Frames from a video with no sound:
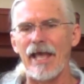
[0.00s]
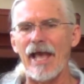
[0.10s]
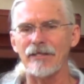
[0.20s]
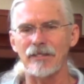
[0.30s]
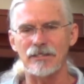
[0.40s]

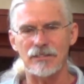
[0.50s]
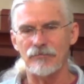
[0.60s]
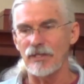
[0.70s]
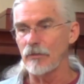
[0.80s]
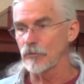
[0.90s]
acted as
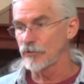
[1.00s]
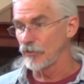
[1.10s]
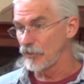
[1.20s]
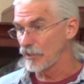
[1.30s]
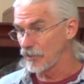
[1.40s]
if they were
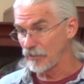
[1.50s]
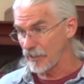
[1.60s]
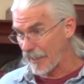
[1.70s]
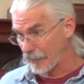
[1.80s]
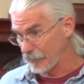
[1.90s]
suggesting
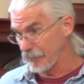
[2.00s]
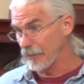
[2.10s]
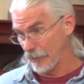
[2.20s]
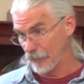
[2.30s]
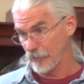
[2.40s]
the
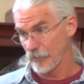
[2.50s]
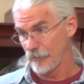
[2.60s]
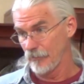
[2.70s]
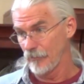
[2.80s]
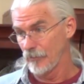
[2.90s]
Galileans
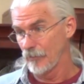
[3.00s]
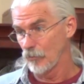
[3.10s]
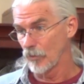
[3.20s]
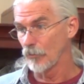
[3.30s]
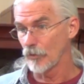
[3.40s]

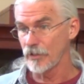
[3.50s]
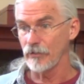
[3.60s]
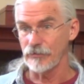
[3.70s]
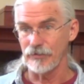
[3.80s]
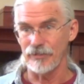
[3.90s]
were more
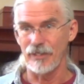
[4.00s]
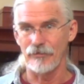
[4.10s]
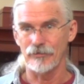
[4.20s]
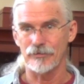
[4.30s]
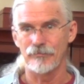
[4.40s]
guilty than
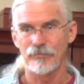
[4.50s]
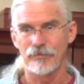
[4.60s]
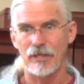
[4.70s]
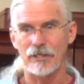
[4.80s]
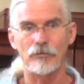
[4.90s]
others.
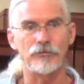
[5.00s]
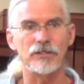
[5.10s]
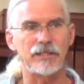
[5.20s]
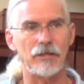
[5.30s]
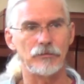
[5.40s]
I don't
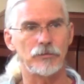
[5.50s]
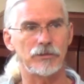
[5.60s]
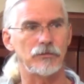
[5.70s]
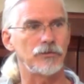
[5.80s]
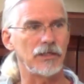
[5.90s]
think that was
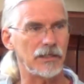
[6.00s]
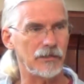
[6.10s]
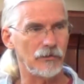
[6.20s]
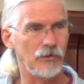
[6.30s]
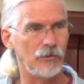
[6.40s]
what they were
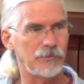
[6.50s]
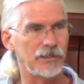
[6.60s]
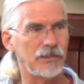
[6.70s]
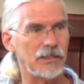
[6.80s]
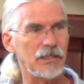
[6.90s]
thinking at all, but
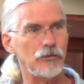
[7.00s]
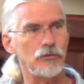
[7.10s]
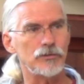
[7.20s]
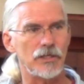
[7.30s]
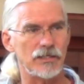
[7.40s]
I think he
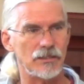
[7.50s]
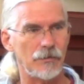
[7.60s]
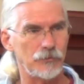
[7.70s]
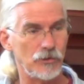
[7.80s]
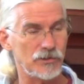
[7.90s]
used it as an
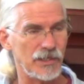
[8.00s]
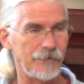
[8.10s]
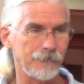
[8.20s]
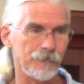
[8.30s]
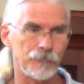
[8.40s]
opportunity to
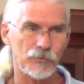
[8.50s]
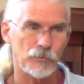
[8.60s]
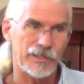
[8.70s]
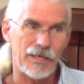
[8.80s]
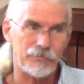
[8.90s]
say,
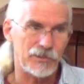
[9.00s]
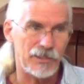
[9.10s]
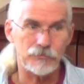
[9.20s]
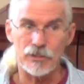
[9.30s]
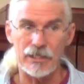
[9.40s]
what happened
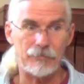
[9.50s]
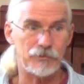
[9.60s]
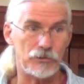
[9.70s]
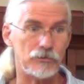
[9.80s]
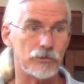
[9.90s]
to them is going to
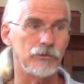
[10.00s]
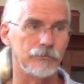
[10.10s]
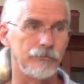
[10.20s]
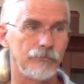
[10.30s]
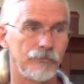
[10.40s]
happen to you
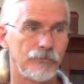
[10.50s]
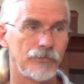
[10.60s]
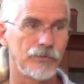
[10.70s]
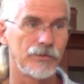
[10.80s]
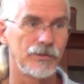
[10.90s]
too
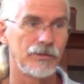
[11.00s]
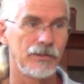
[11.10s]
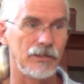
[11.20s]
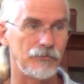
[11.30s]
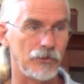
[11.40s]

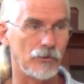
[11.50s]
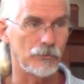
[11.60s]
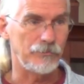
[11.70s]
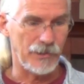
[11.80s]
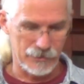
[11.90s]
if you
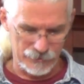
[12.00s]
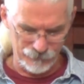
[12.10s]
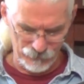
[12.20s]
don't repent.